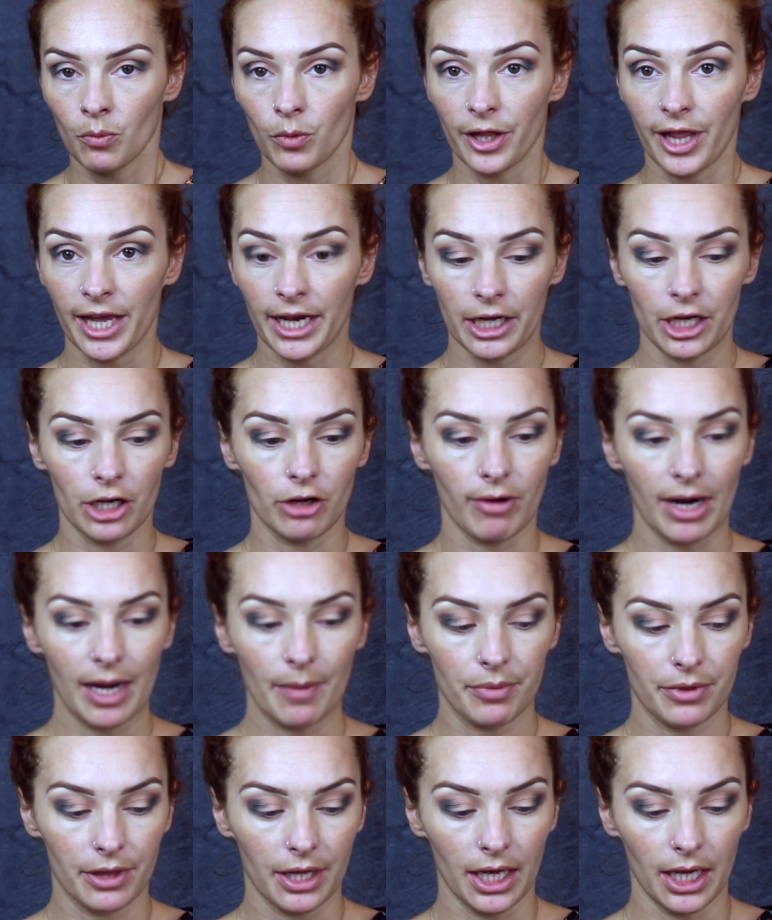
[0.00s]
We're then going to
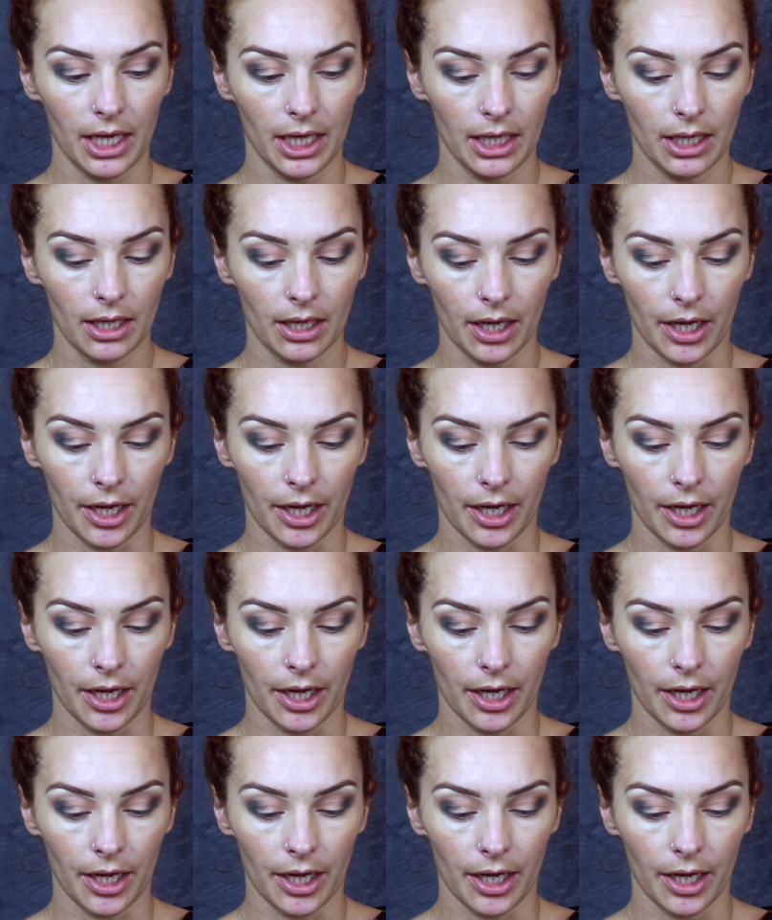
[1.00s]
grab the